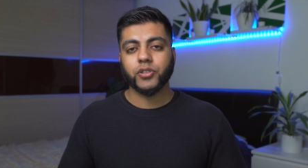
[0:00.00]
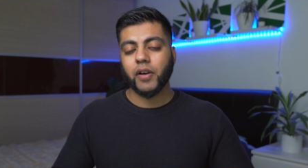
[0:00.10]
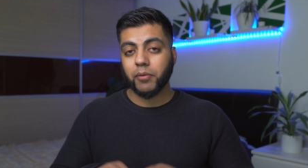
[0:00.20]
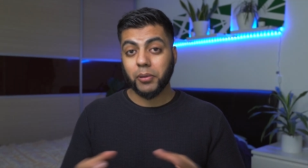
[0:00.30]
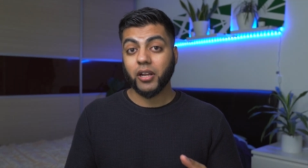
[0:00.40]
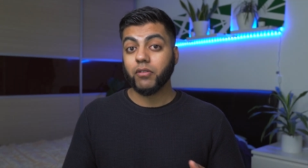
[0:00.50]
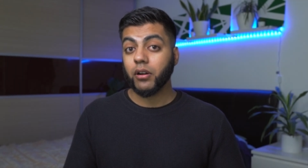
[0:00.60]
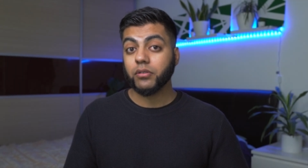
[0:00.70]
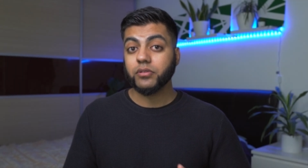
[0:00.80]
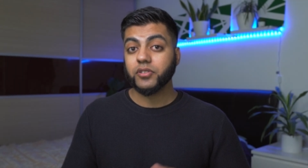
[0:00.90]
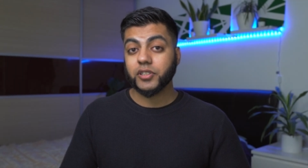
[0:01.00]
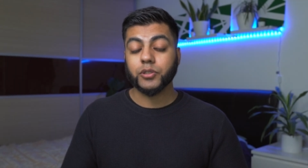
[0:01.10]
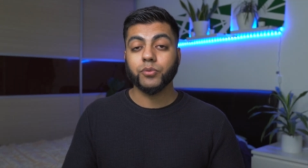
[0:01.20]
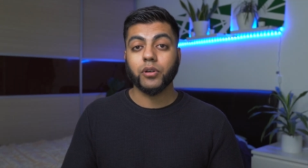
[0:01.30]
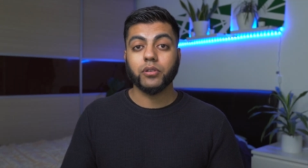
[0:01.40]
to have a play around, see
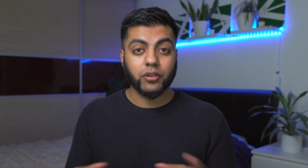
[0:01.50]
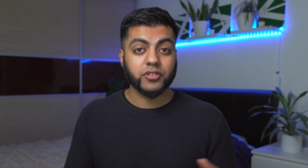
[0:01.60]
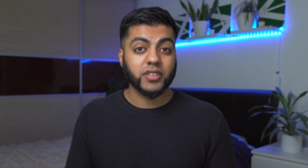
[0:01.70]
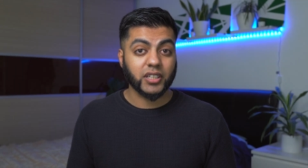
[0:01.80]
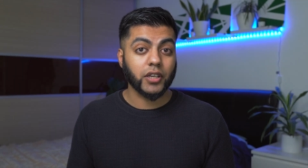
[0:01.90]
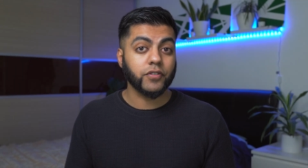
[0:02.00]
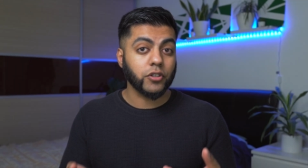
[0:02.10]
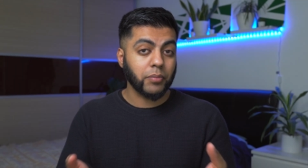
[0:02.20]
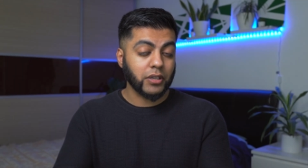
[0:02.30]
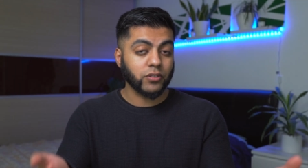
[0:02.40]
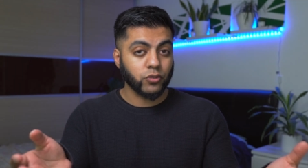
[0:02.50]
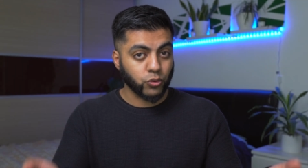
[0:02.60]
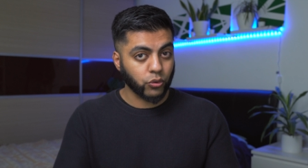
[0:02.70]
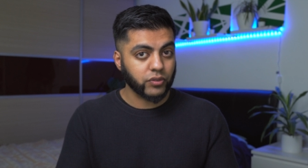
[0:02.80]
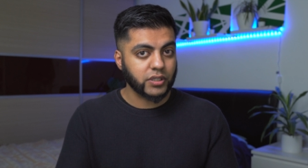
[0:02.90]
what answers it gives you based on
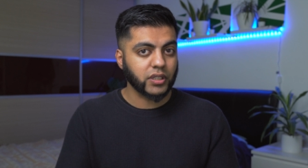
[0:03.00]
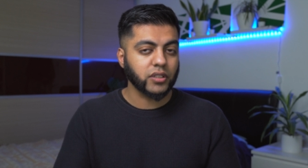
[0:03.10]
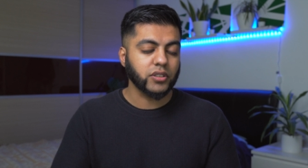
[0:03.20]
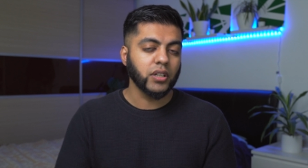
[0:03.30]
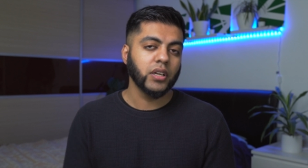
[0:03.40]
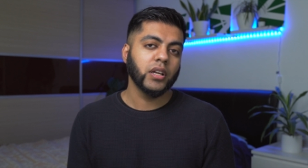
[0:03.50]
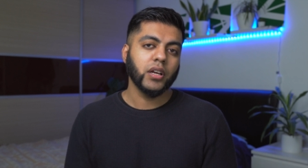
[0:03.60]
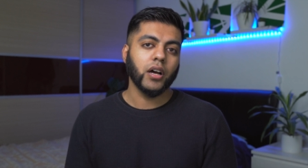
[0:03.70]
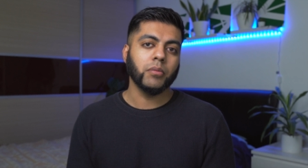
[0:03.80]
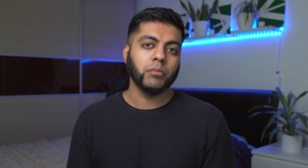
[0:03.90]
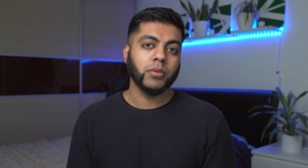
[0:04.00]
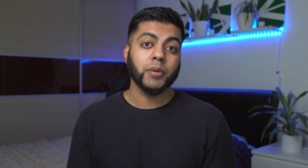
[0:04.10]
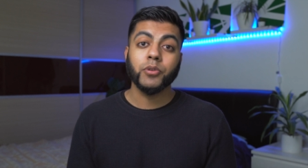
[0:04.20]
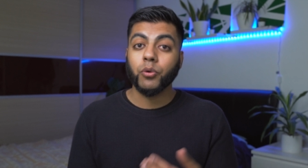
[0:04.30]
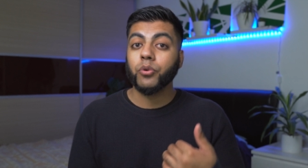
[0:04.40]
your research. Um, let
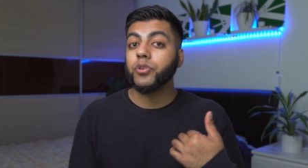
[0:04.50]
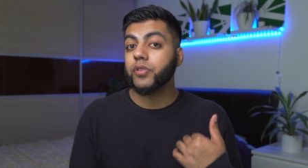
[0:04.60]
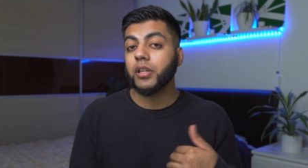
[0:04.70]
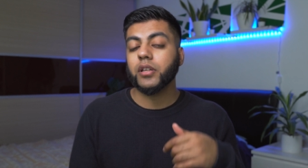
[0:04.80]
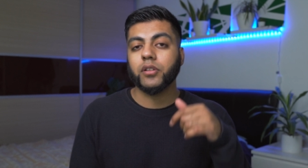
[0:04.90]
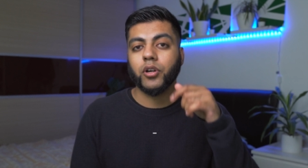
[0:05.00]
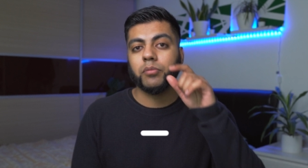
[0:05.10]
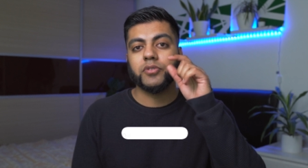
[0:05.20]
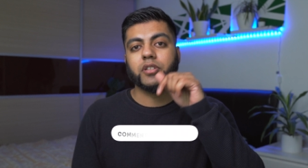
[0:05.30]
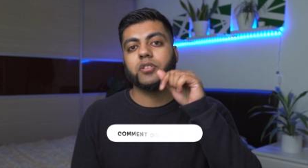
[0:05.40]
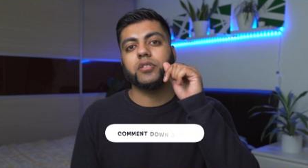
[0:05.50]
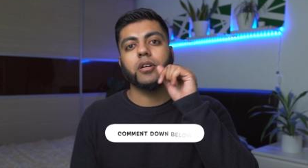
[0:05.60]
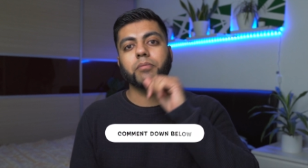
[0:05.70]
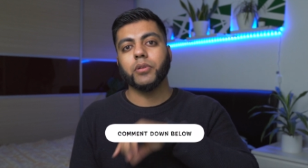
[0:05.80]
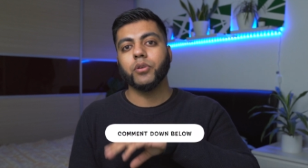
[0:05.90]
me know what you think in the comment section
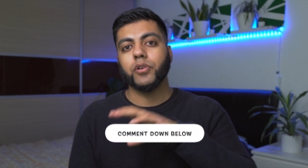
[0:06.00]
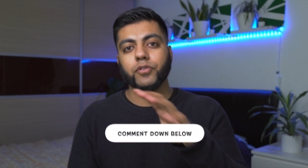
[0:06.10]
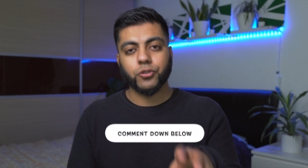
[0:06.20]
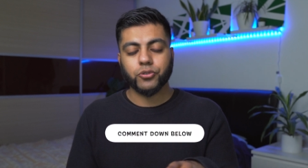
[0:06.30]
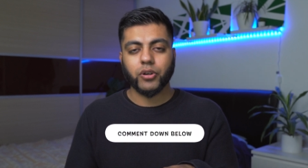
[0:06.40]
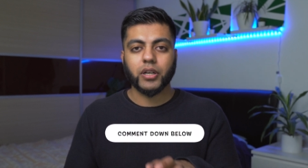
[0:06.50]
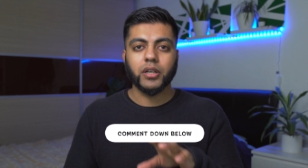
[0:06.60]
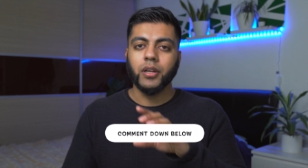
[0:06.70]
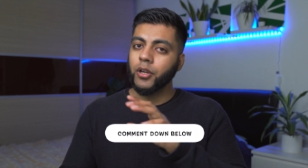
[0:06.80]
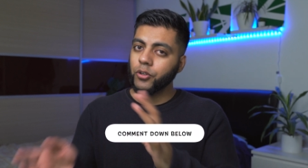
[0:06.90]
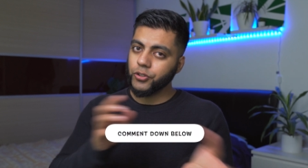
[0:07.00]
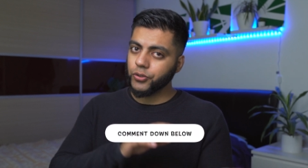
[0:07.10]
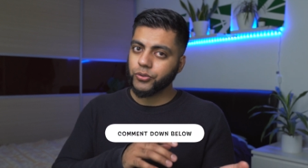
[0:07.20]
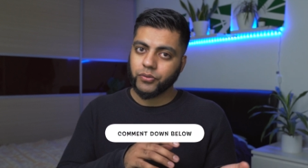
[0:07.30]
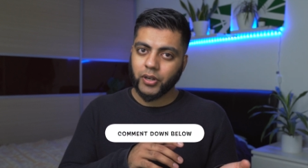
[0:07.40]
down below if you do try it. You can
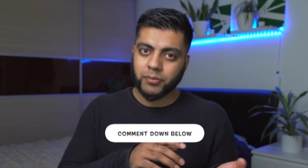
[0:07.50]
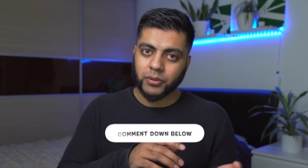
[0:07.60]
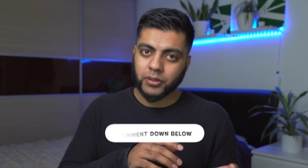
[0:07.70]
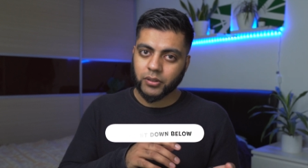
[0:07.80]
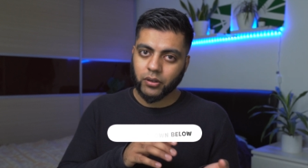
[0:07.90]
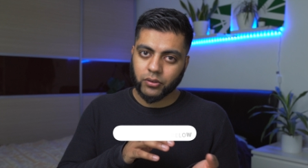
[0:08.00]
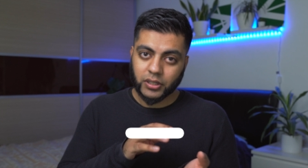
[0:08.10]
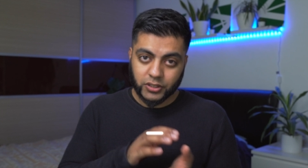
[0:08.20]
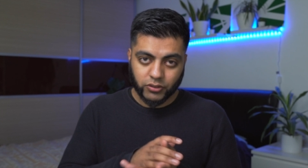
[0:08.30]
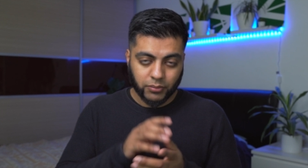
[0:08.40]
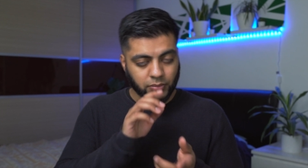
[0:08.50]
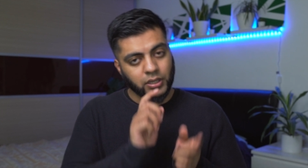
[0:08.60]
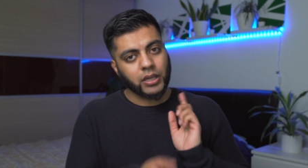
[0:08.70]
also find me on, on Instagram